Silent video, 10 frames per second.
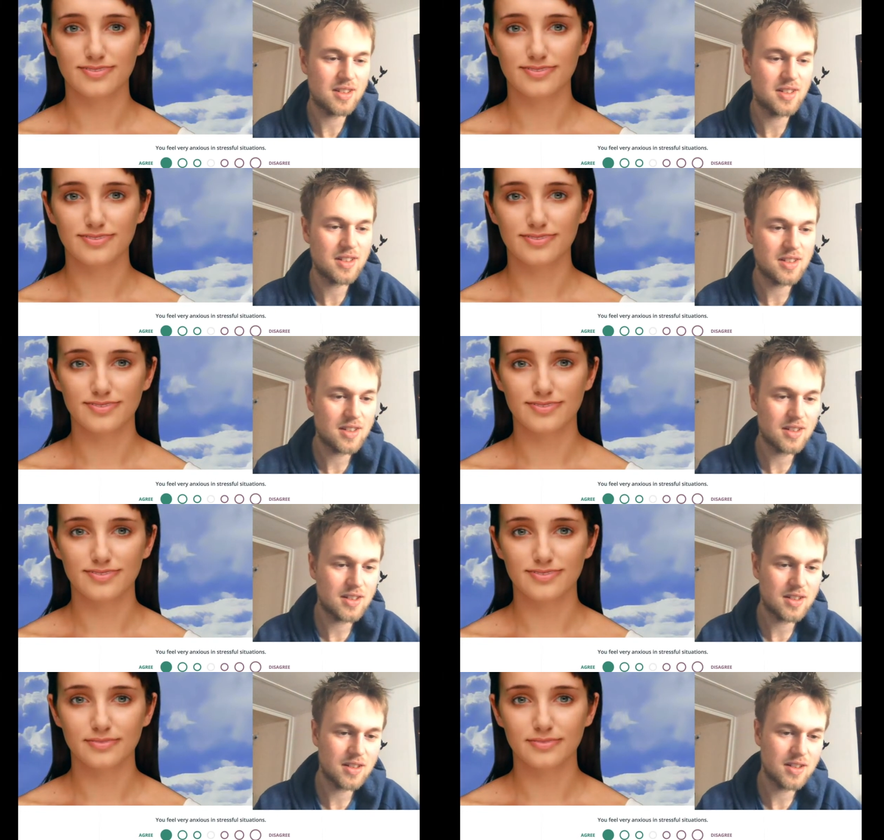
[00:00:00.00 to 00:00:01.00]

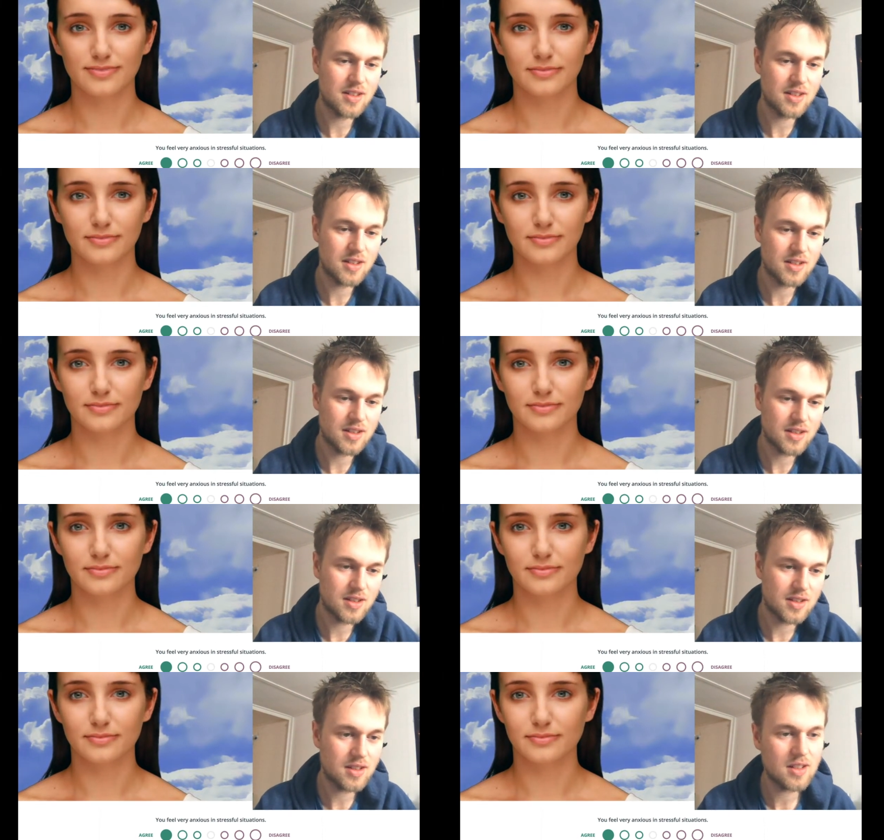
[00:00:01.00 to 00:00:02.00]

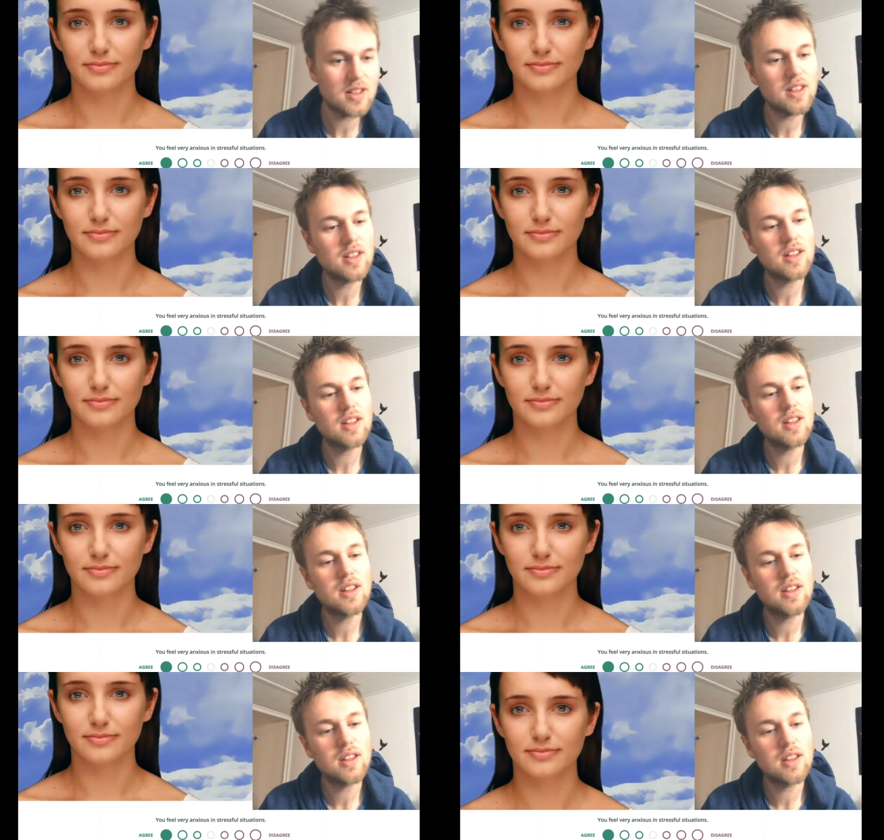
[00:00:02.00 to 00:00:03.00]

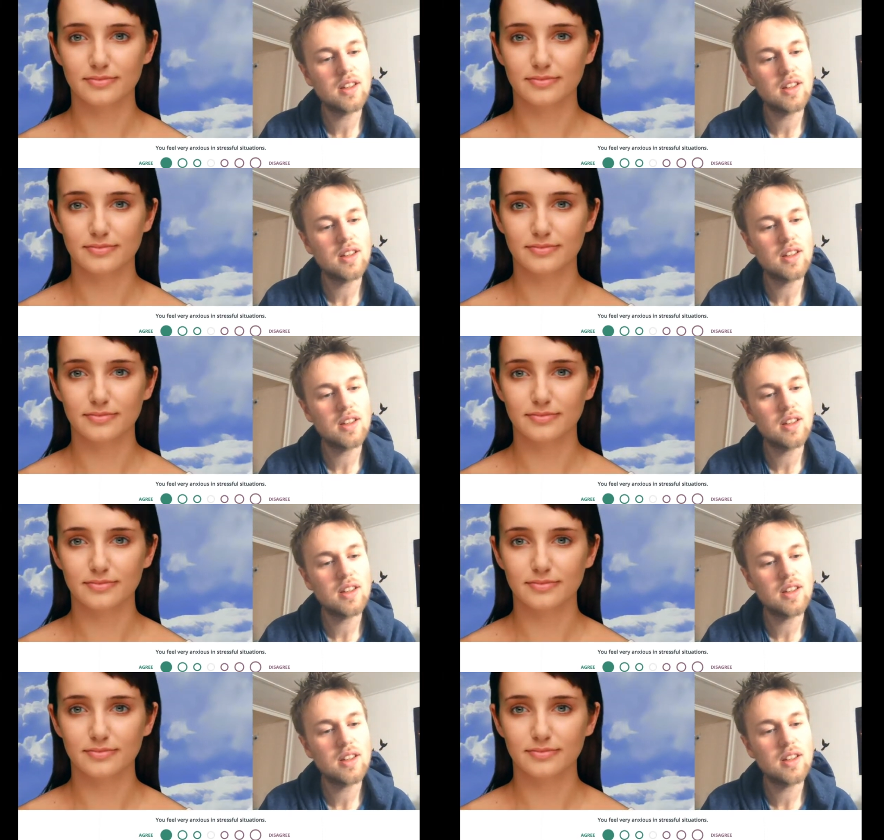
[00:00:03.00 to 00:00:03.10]
[no speech]